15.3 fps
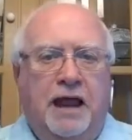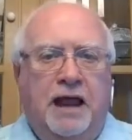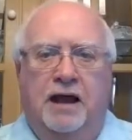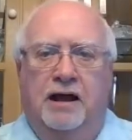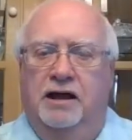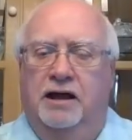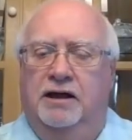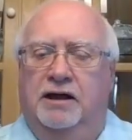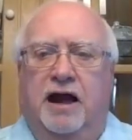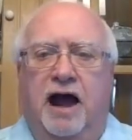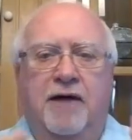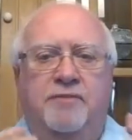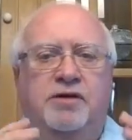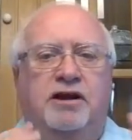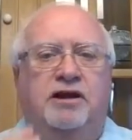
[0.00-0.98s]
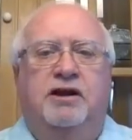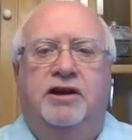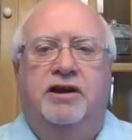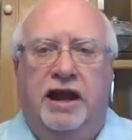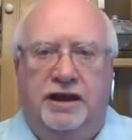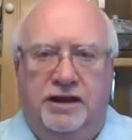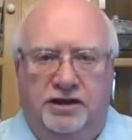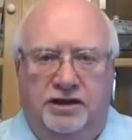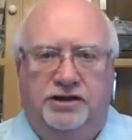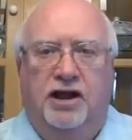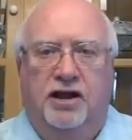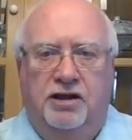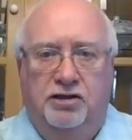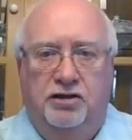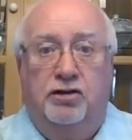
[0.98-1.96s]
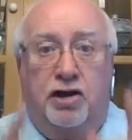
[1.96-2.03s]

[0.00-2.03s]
I'm here today to tell you,